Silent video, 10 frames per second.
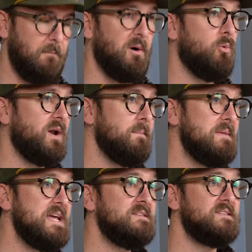but what it
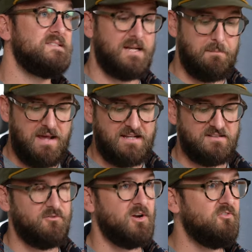means is that it
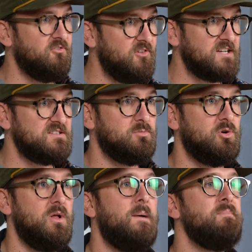makes it very
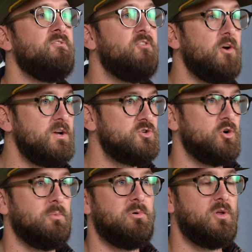flexible, very
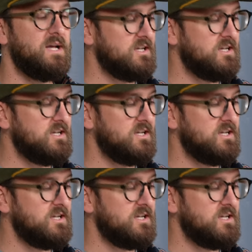durable,